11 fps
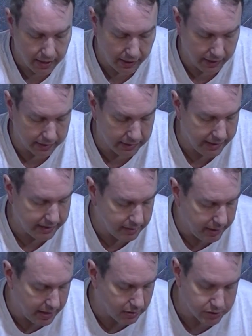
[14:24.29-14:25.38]
and lay
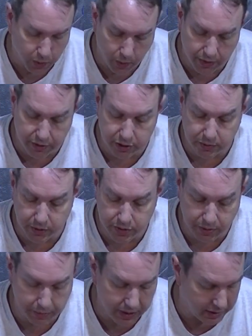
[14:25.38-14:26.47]
them out where they're
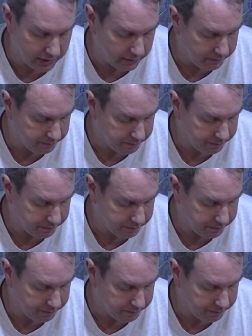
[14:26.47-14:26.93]
supposed to be